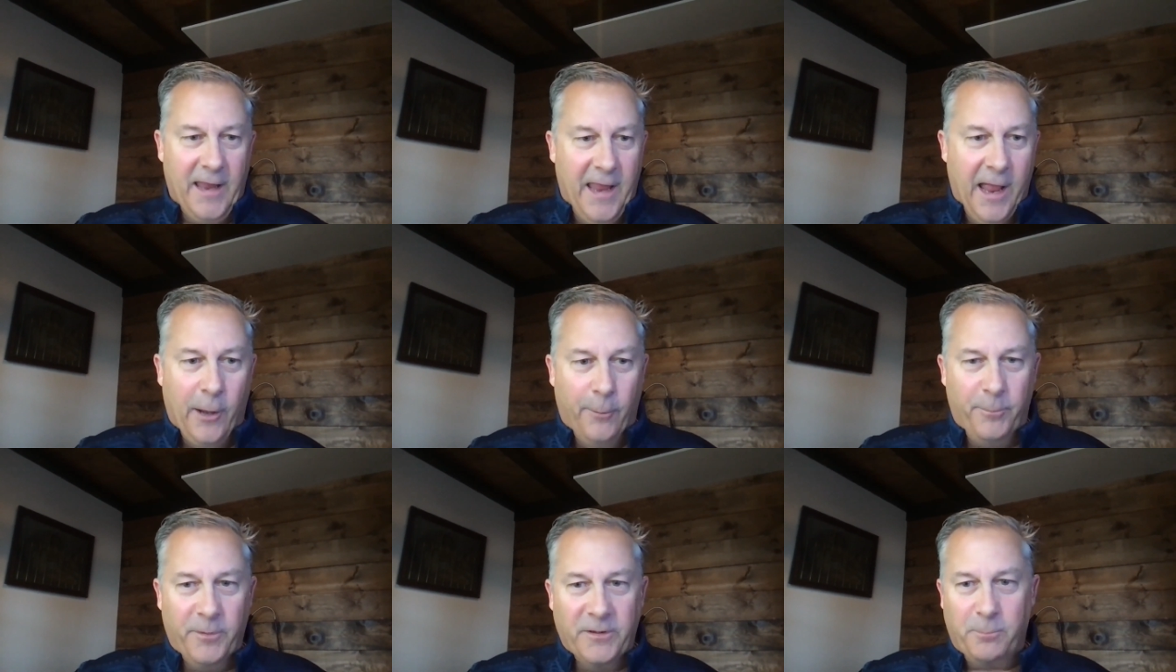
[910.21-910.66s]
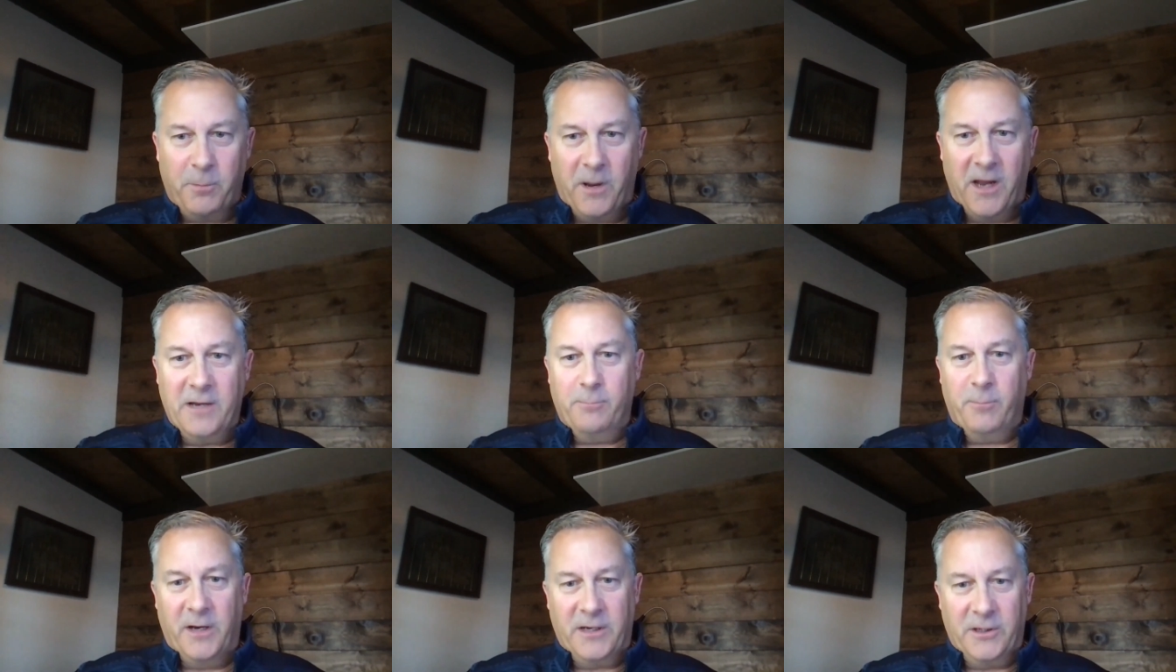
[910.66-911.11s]
help us
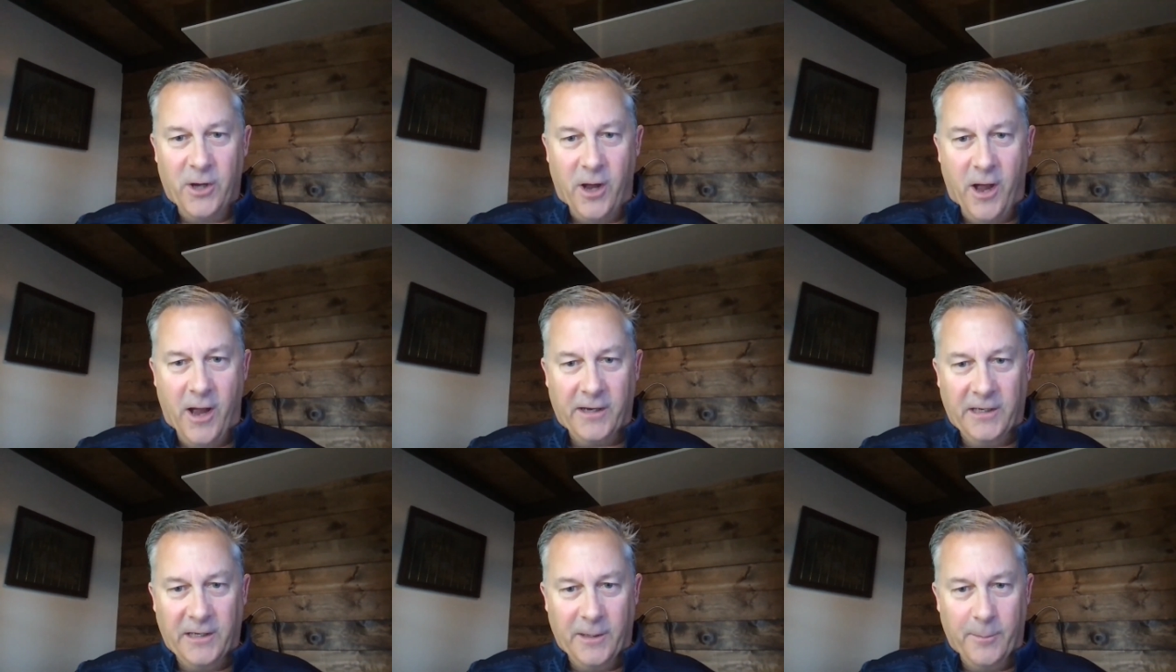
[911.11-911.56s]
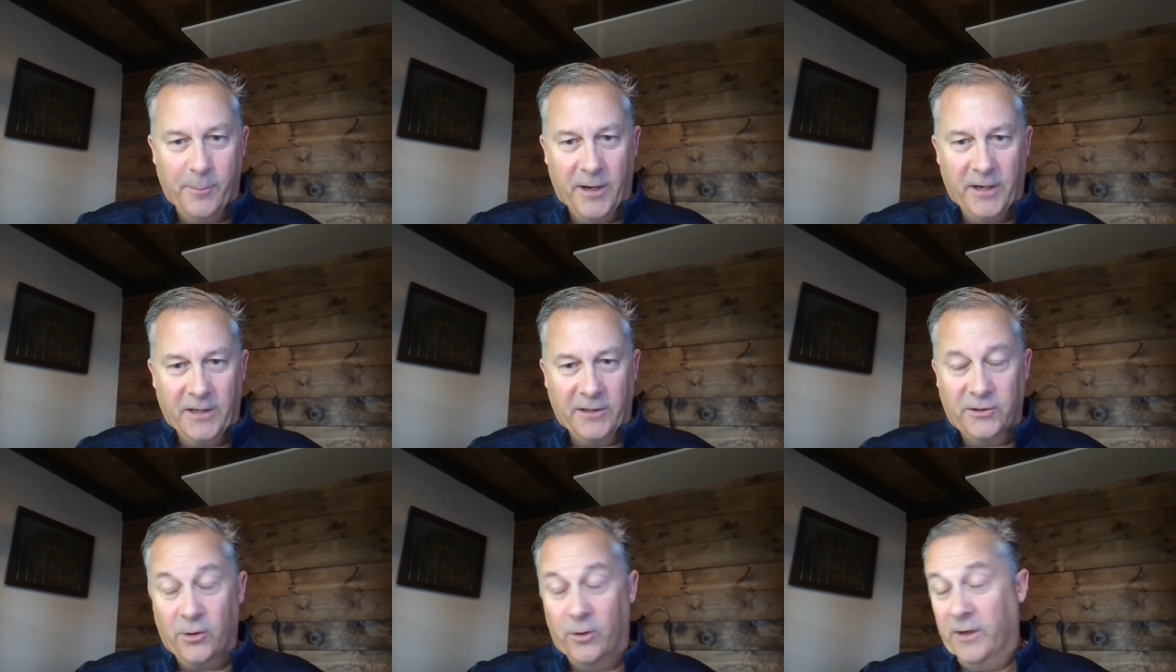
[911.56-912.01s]
by talking
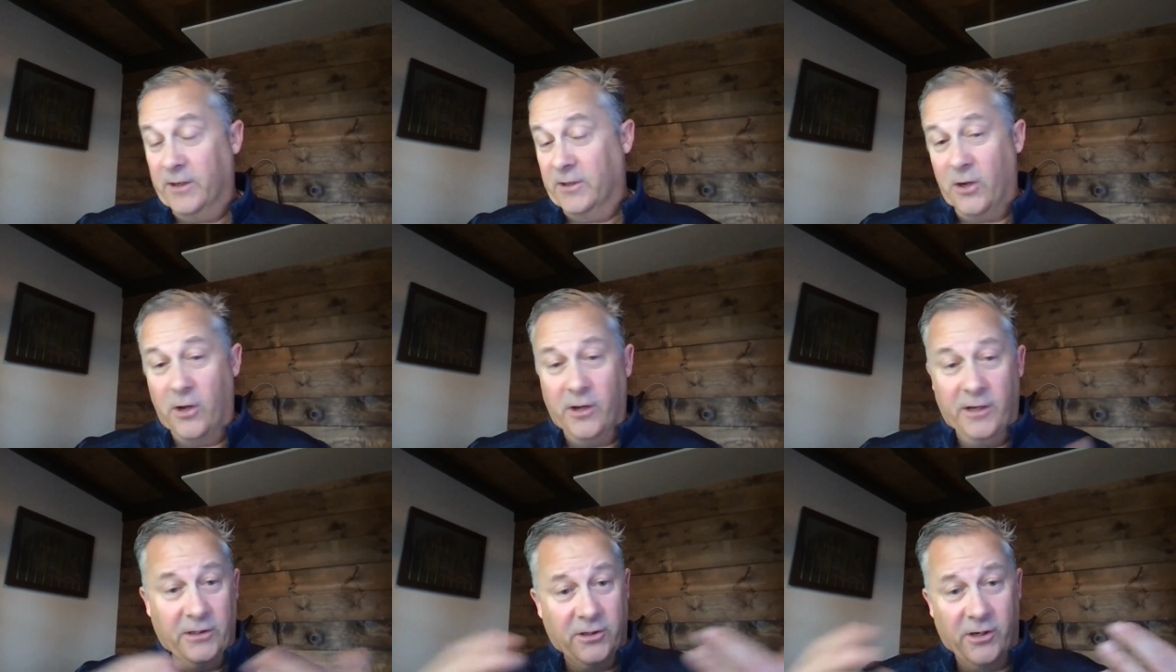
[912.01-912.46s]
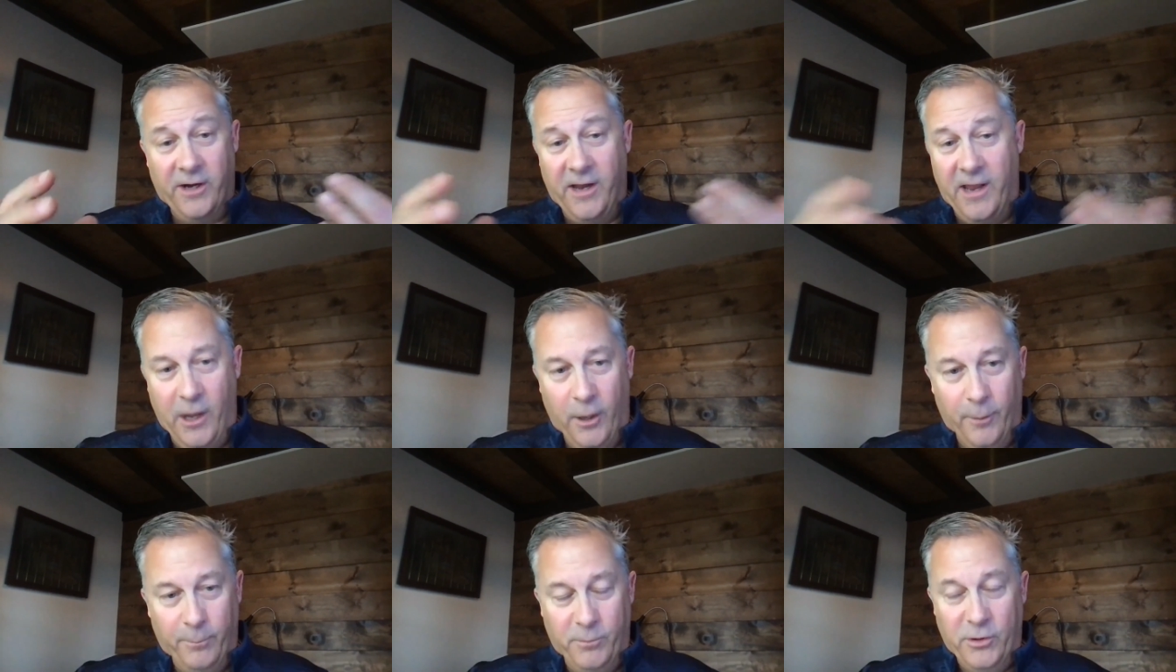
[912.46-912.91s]
about it and so on. It's going
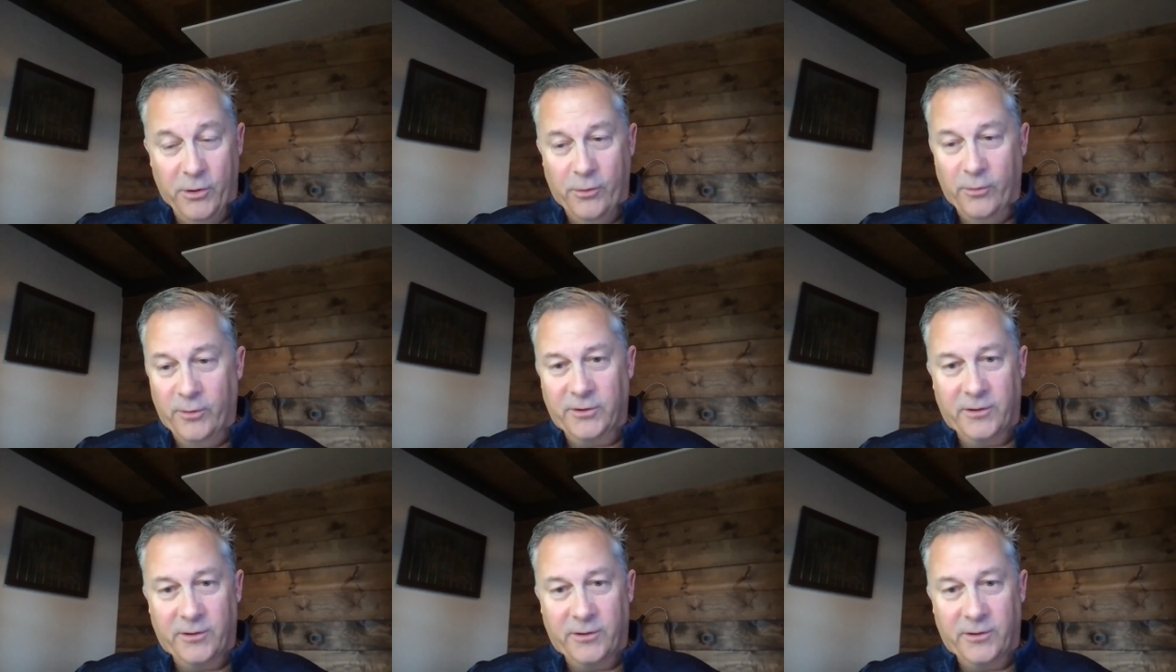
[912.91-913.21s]
to help you.